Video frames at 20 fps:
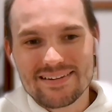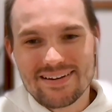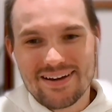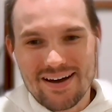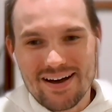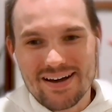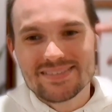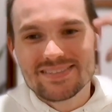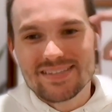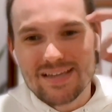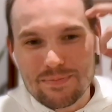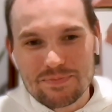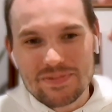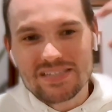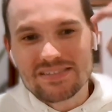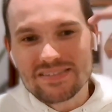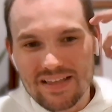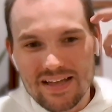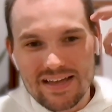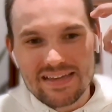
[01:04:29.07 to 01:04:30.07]
concept
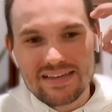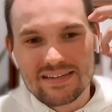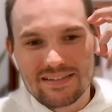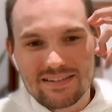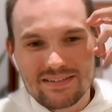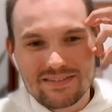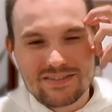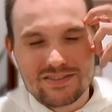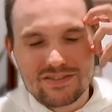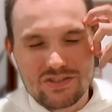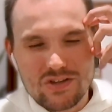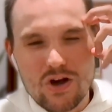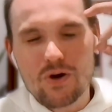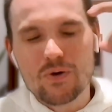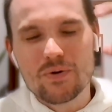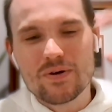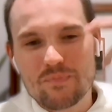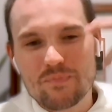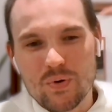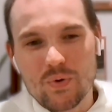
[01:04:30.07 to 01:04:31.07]
is like
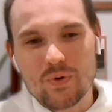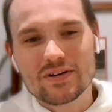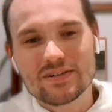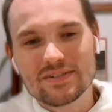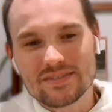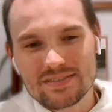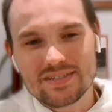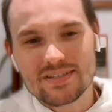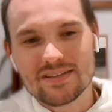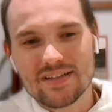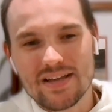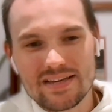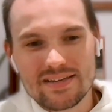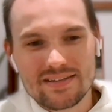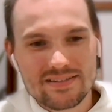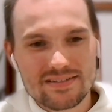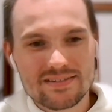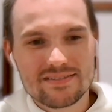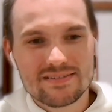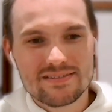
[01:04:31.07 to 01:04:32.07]
so important to
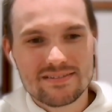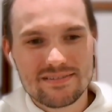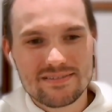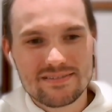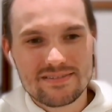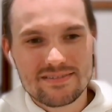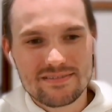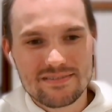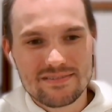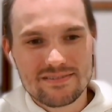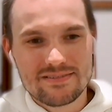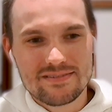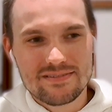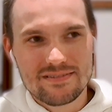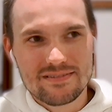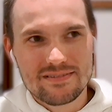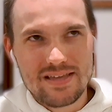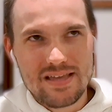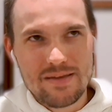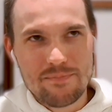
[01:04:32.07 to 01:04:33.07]
like
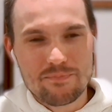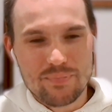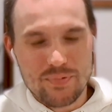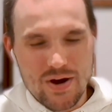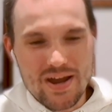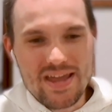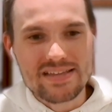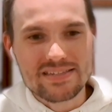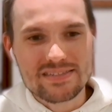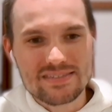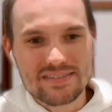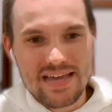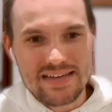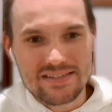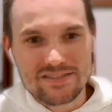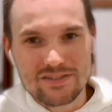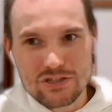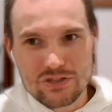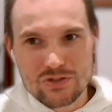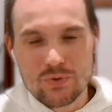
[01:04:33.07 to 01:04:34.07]
embrace
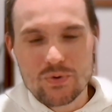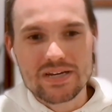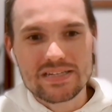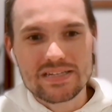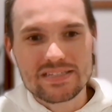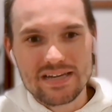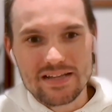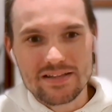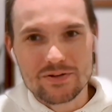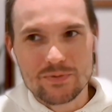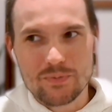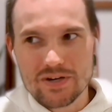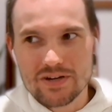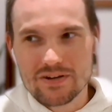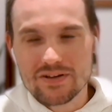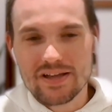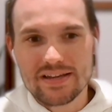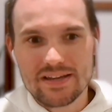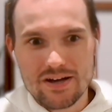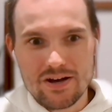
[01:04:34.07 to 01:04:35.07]
as the storyteller, where
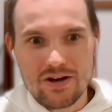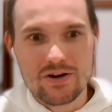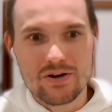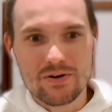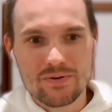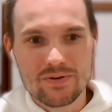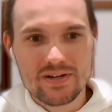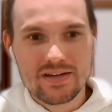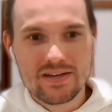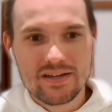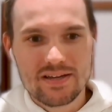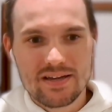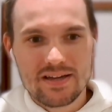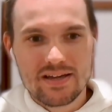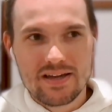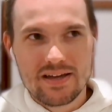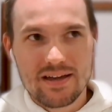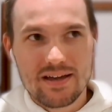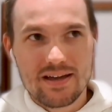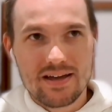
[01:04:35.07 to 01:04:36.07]
you're like, "Oh,
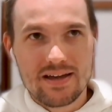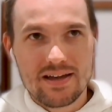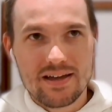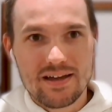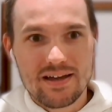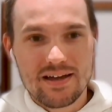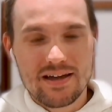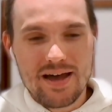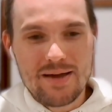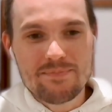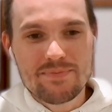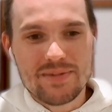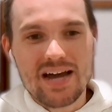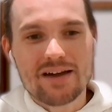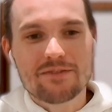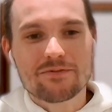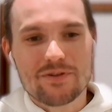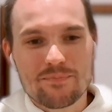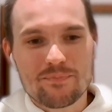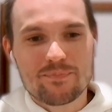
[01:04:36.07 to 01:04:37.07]
I'm
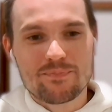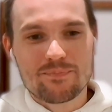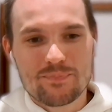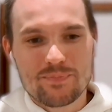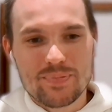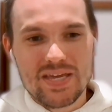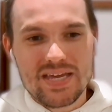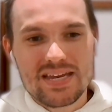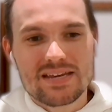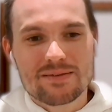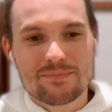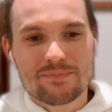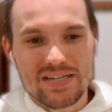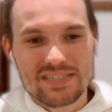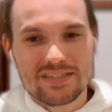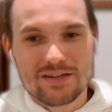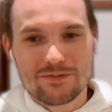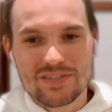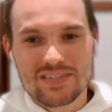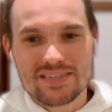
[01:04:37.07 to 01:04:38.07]
not repeating
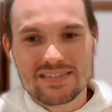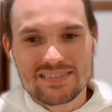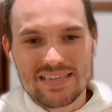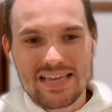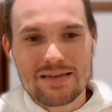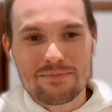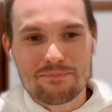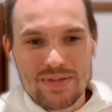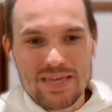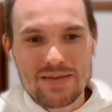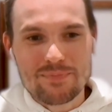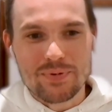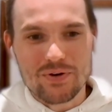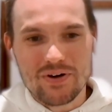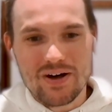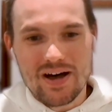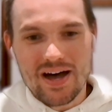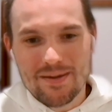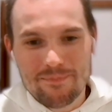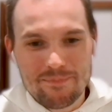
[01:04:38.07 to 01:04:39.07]
myself to the same
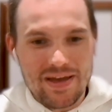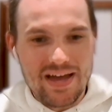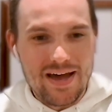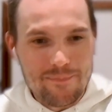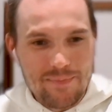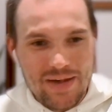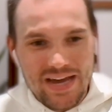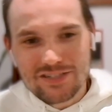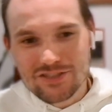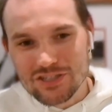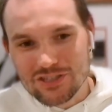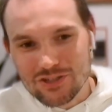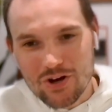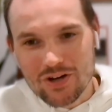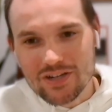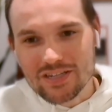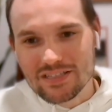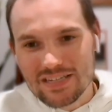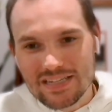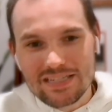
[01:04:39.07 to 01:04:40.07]
people. I'm actually
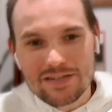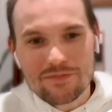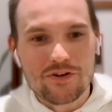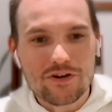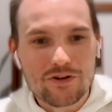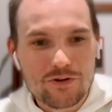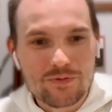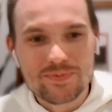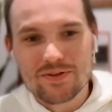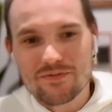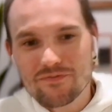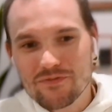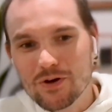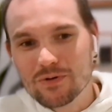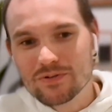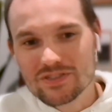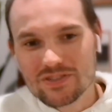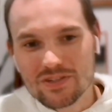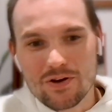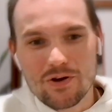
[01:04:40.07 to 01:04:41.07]
talking to different groups of
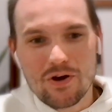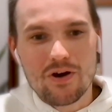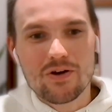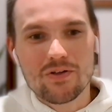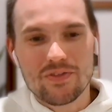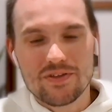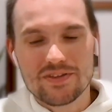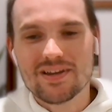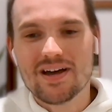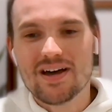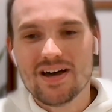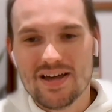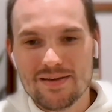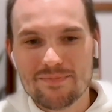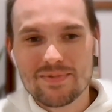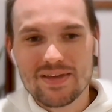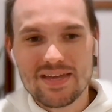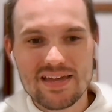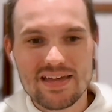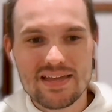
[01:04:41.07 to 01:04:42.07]
folks all the
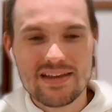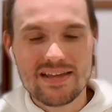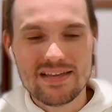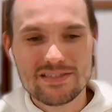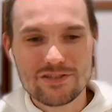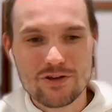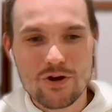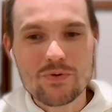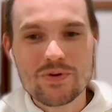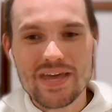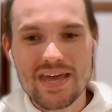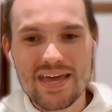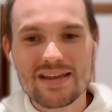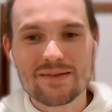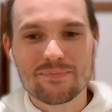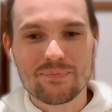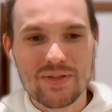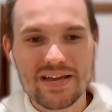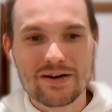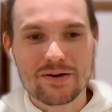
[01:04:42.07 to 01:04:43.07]
time, and it's okay
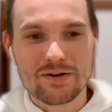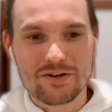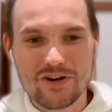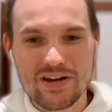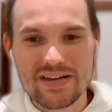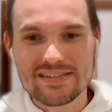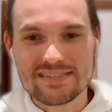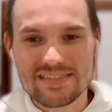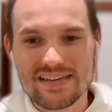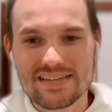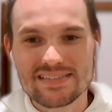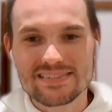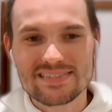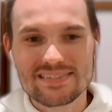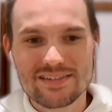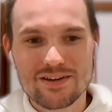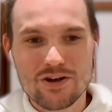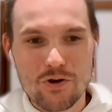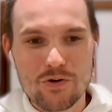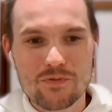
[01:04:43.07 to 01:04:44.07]
to play our greatest
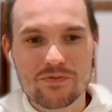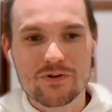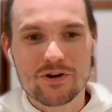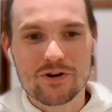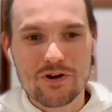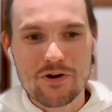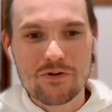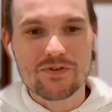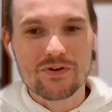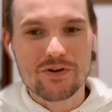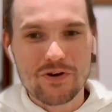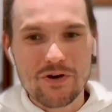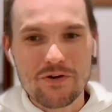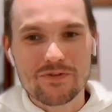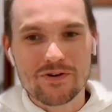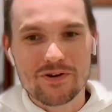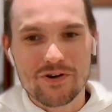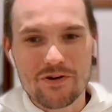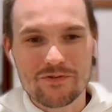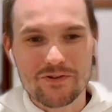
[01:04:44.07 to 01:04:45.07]
hits over and over and
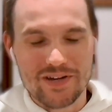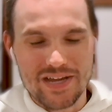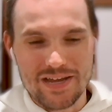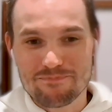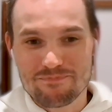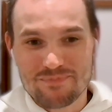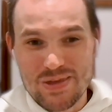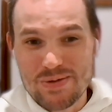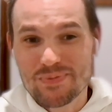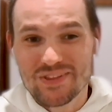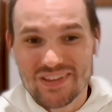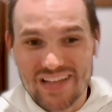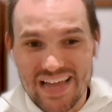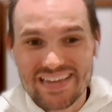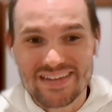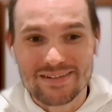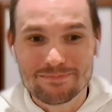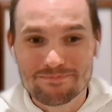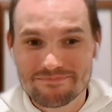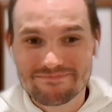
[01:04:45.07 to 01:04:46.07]
over and over again. People
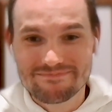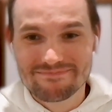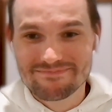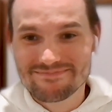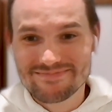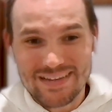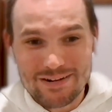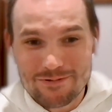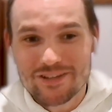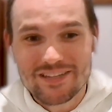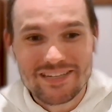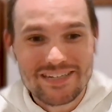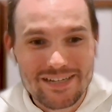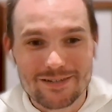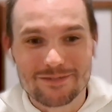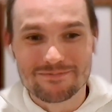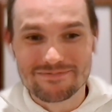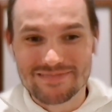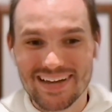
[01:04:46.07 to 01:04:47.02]
like them. They really do."